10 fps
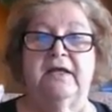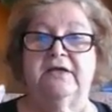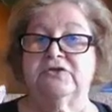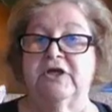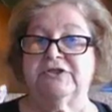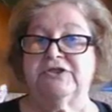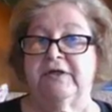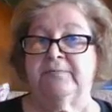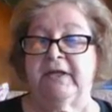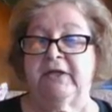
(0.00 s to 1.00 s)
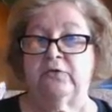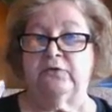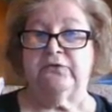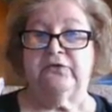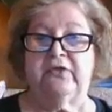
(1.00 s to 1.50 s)
introduction and my
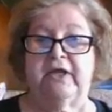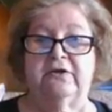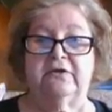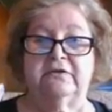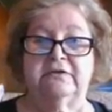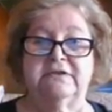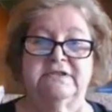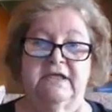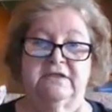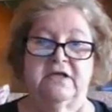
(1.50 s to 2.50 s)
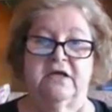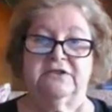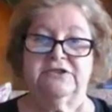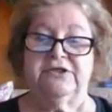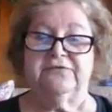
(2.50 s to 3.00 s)
goals are there,
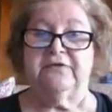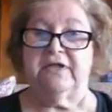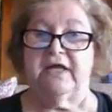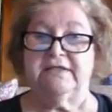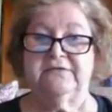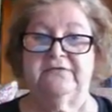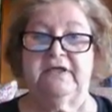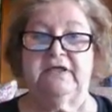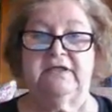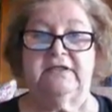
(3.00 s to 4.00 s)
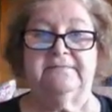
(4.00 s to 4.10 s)
technology and philosophy,